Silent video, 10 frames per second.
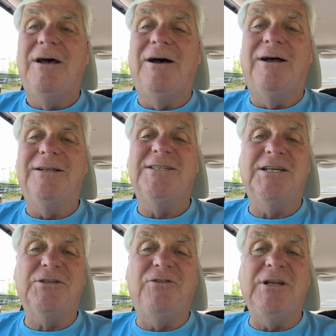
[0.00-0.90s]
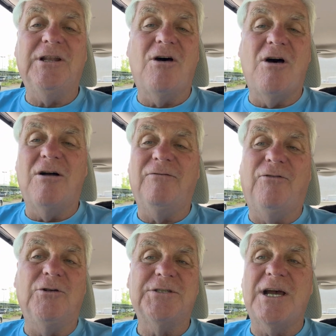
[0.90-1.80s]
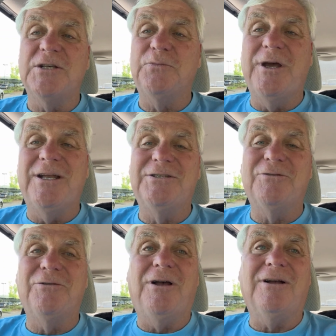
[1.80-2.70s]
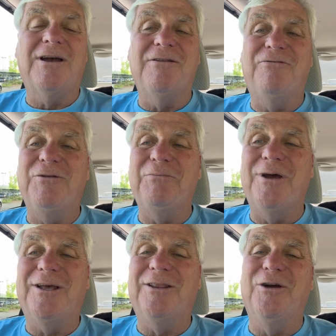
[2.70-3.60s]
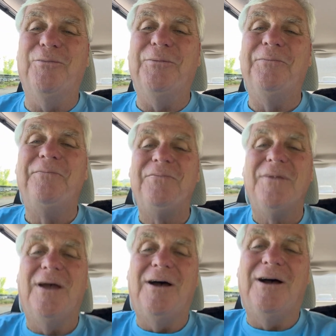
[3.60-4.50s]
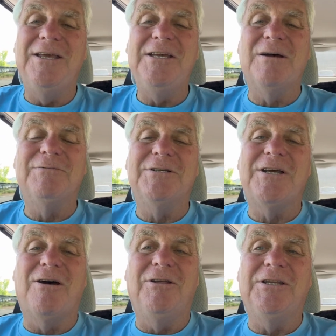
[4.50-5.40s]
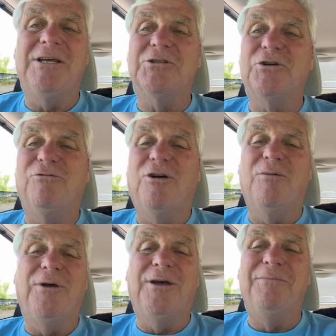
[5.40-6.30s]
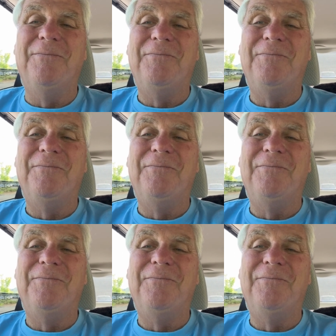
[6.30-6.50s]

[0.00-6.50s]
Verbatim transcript: Uh, six feet long, full-size bed, so we all kind of fit back there. But uh, he comes to town, he takes over our bed.